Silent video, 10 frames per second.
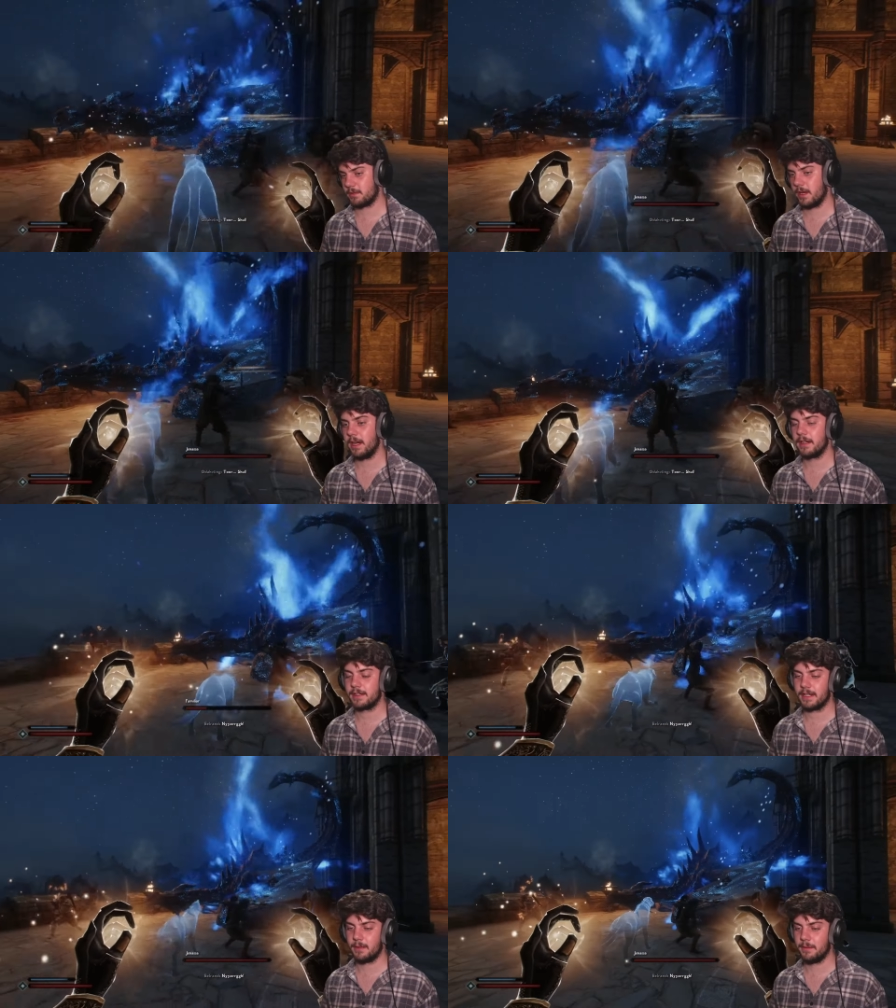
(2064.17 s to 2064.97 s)
way.
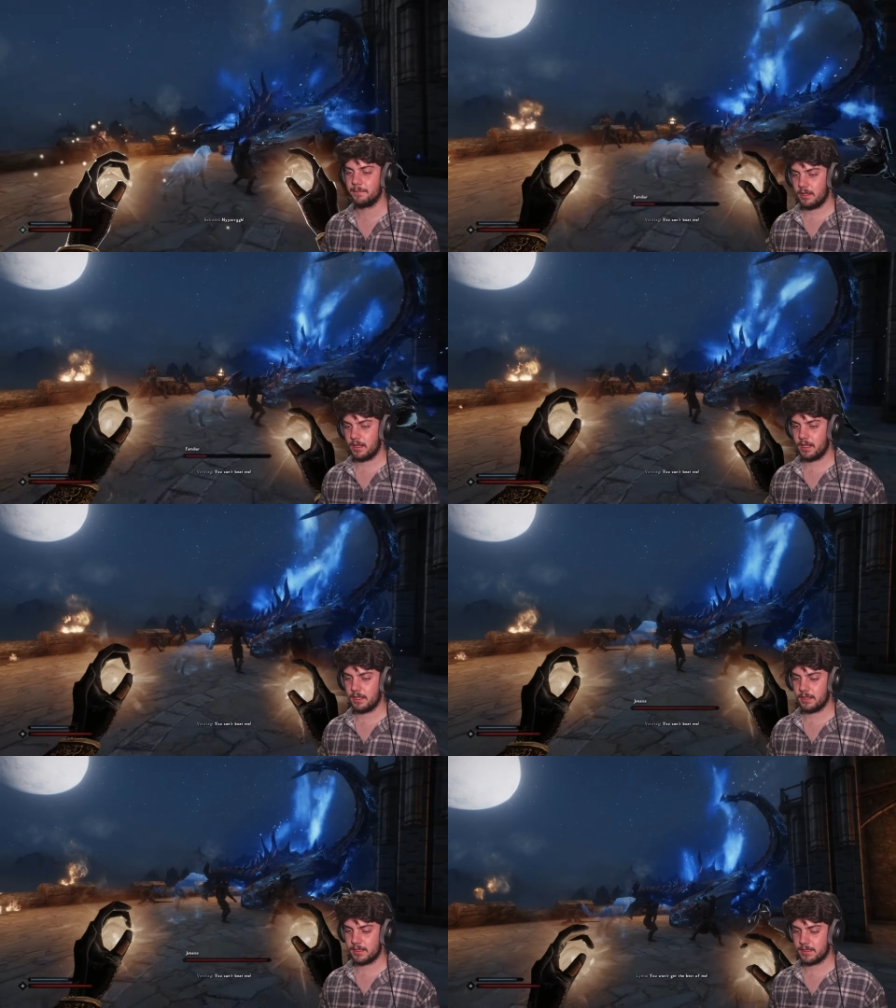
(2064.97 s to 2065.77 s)
Come on. Uh,
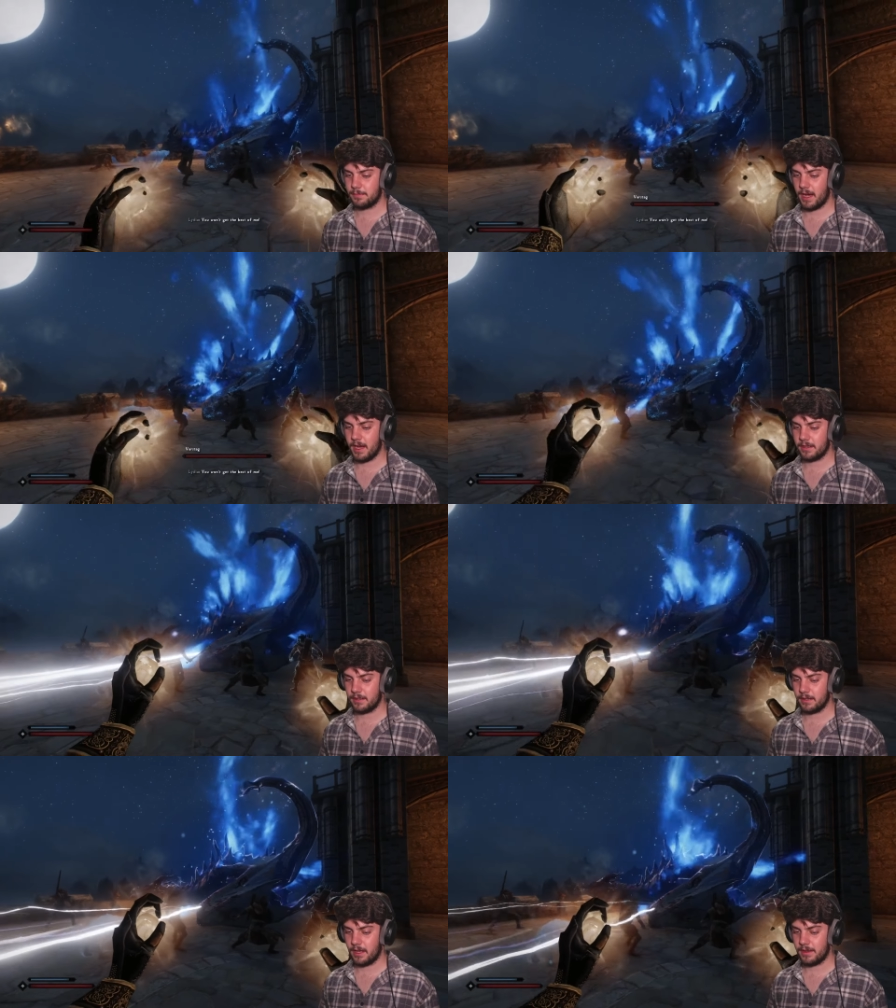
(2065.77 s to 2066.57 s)
this is bad.
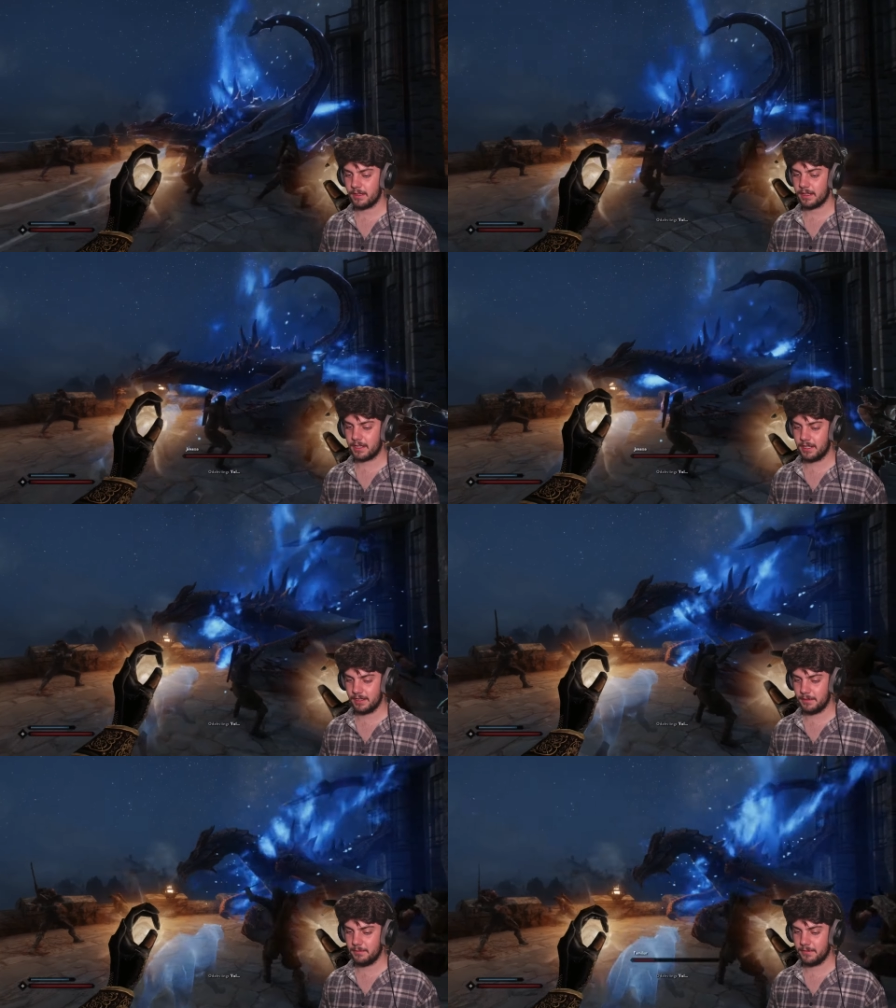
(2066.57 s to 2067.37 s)
Are they gonna kill him?